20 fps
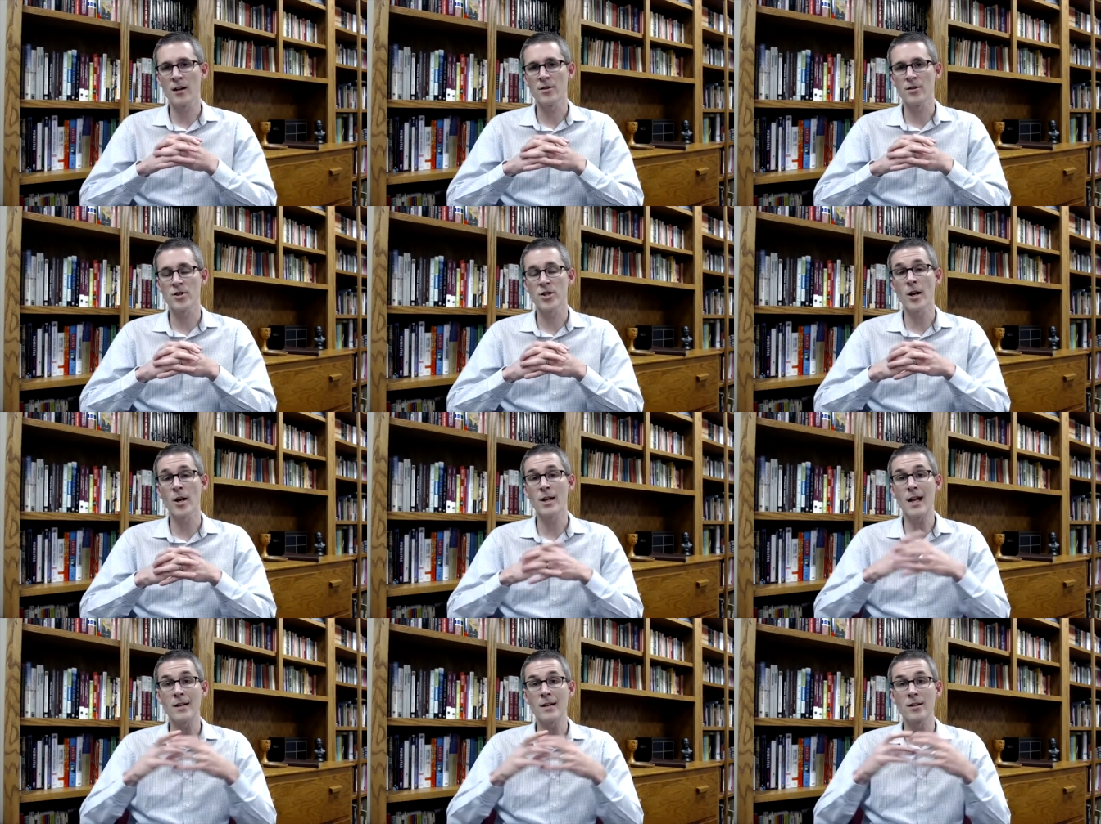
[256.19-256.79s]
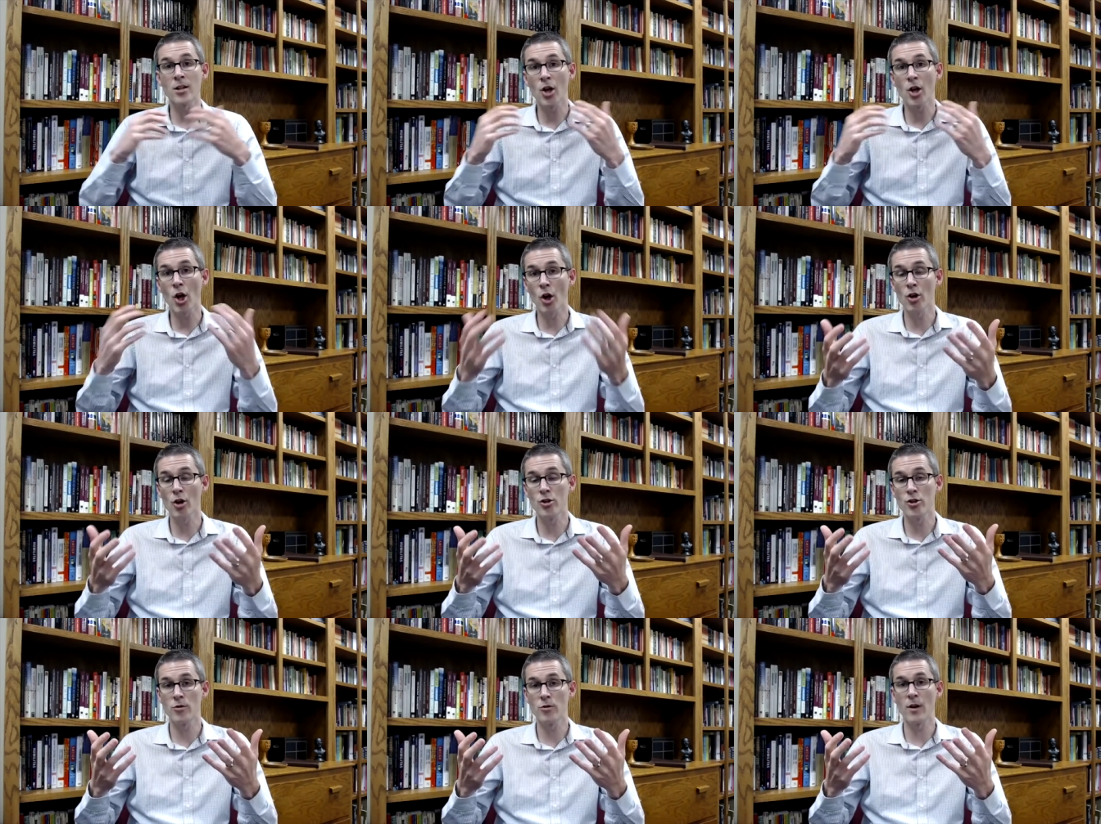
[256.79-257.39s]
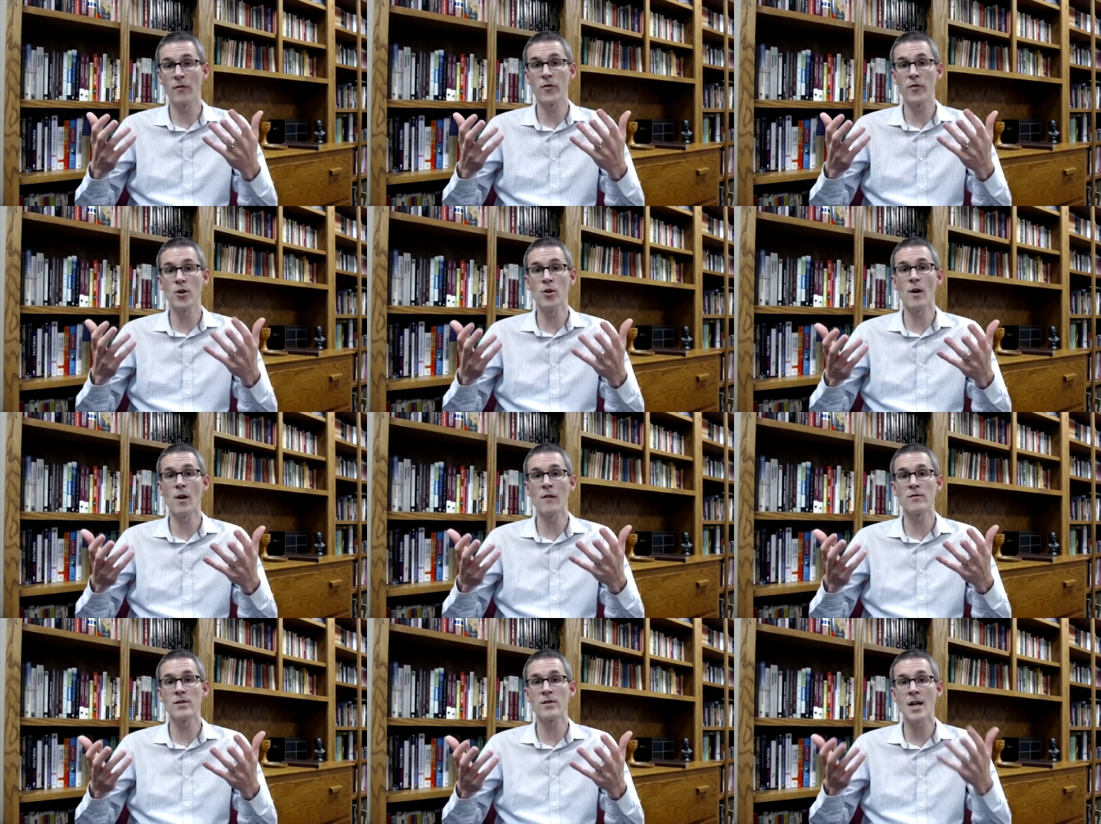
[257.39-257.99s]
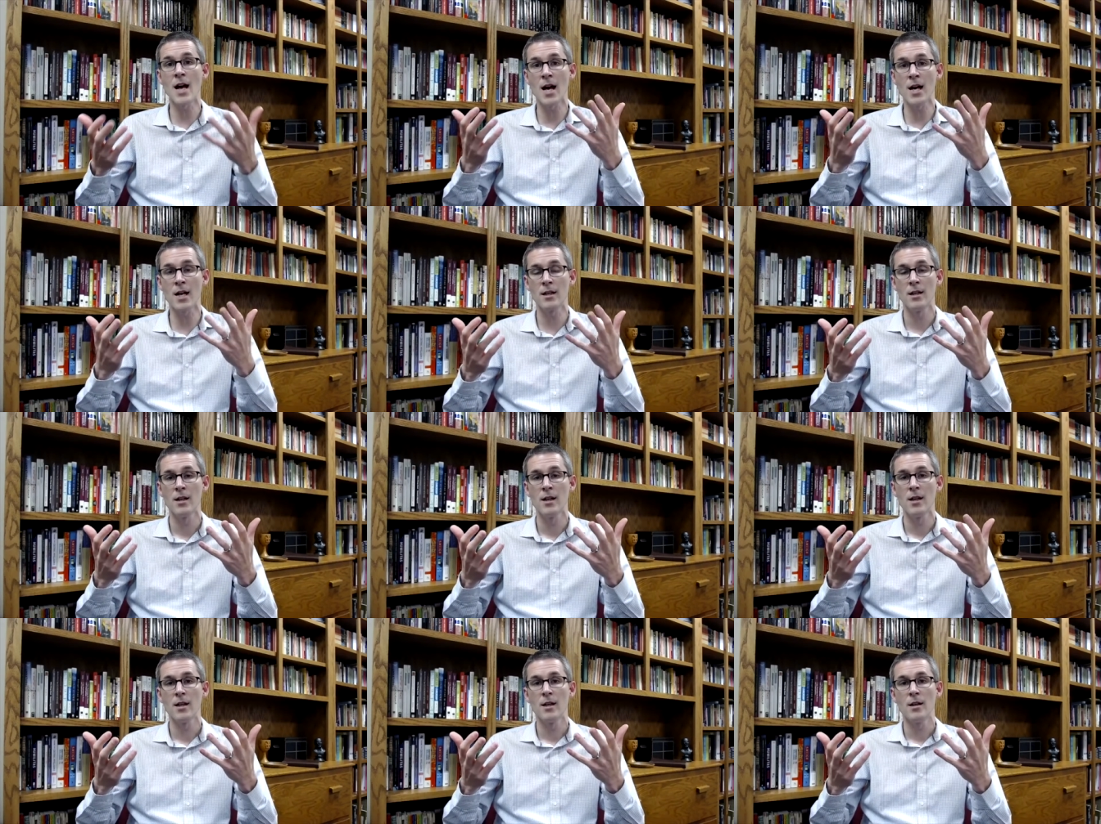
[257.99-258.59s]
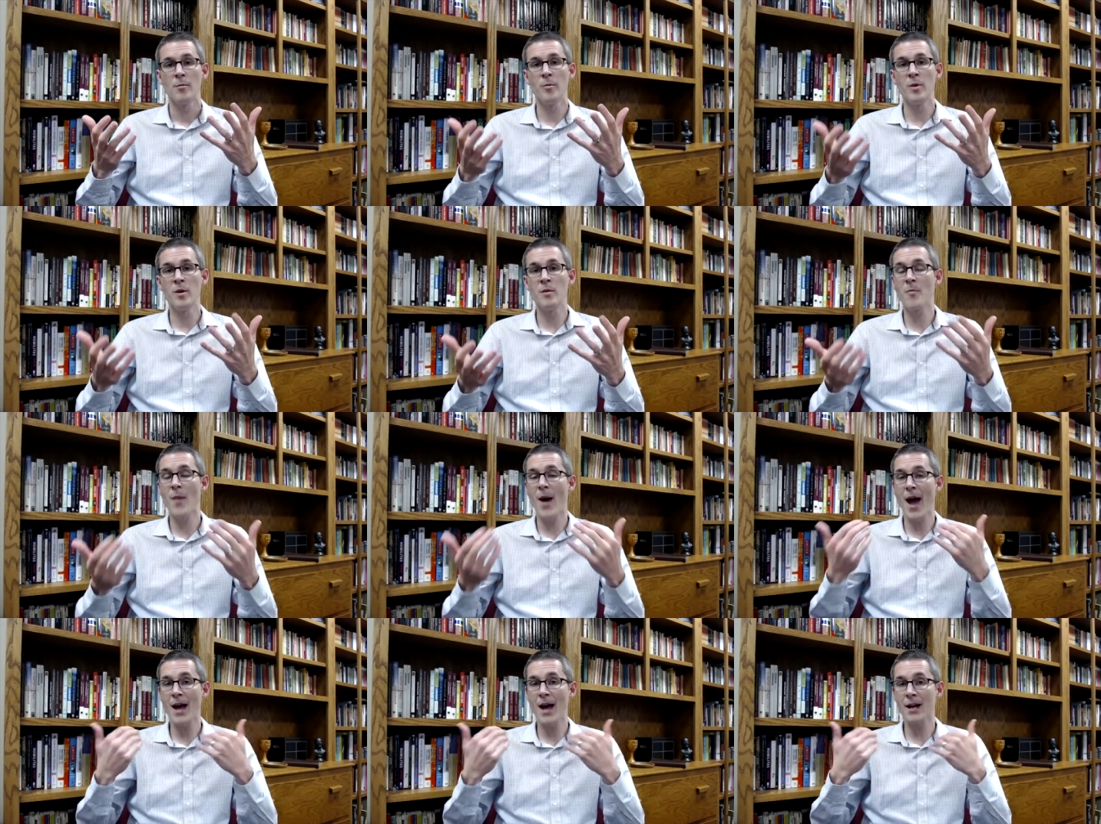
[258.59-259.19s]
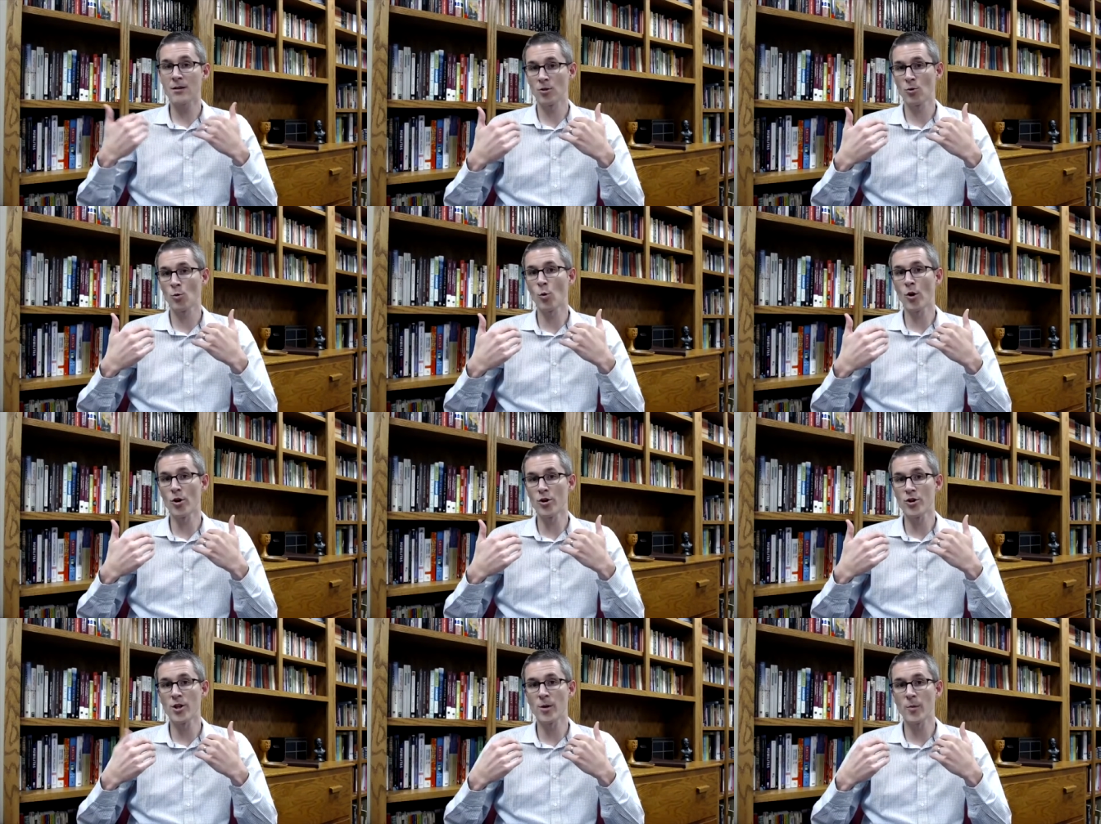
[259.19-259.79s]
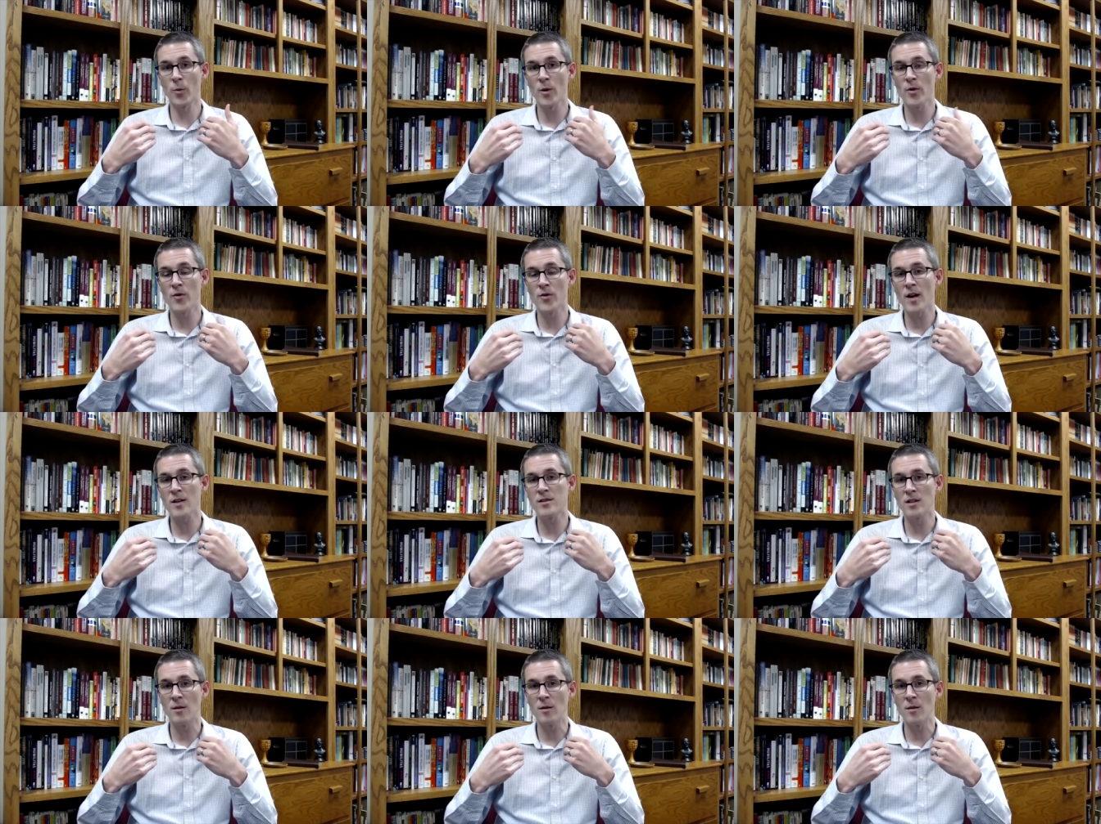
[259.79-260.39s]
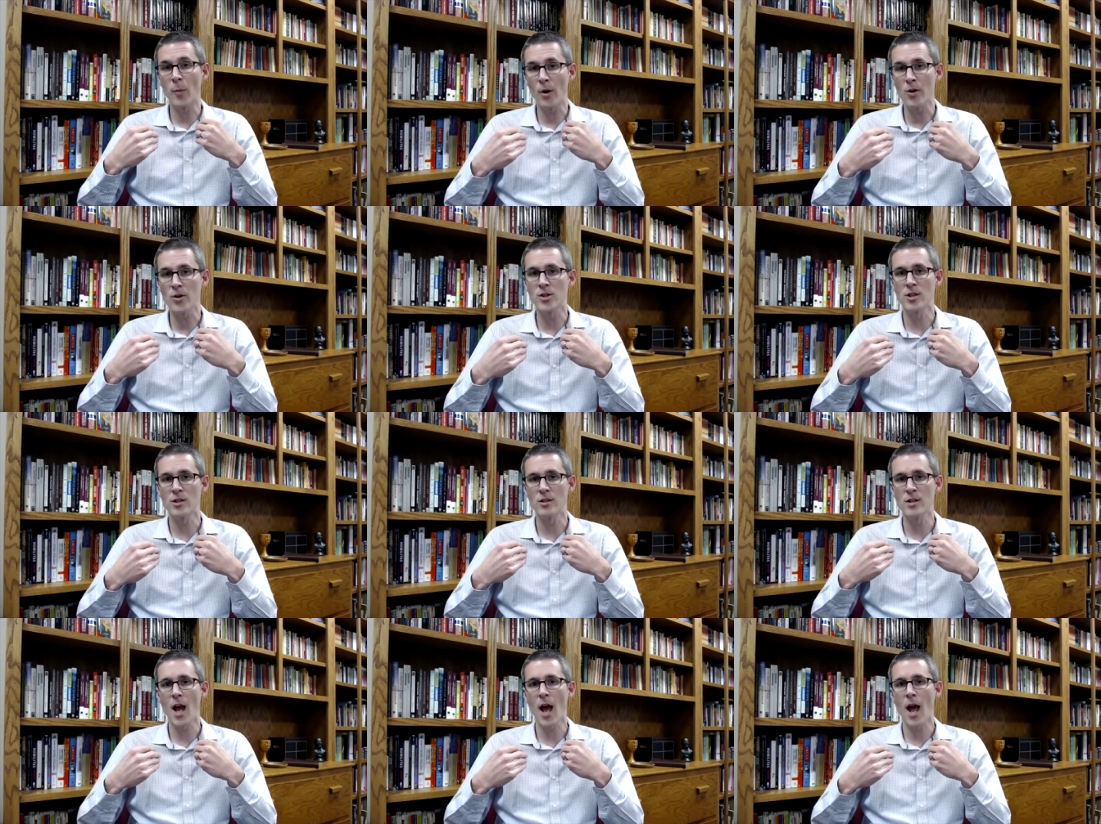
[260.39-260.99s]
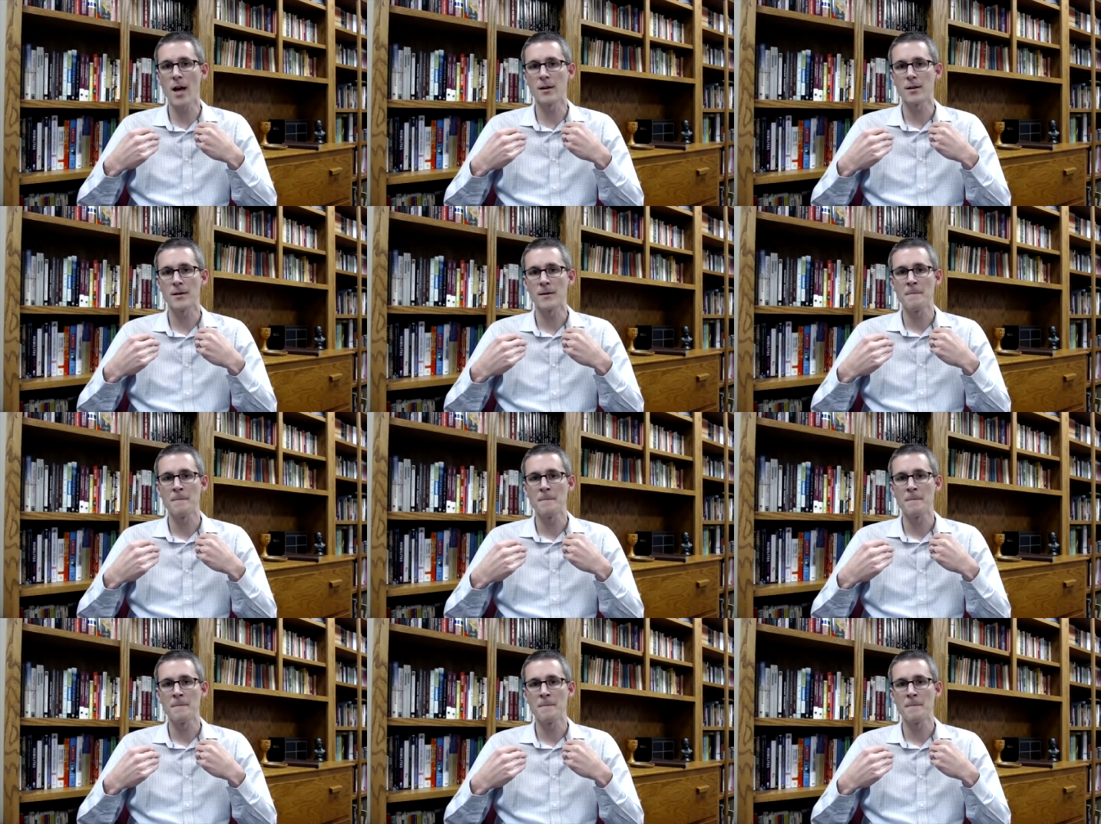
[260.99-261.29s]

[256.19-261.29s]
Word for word: So I'd like to encourage you if you have not been back to worship with us in person yet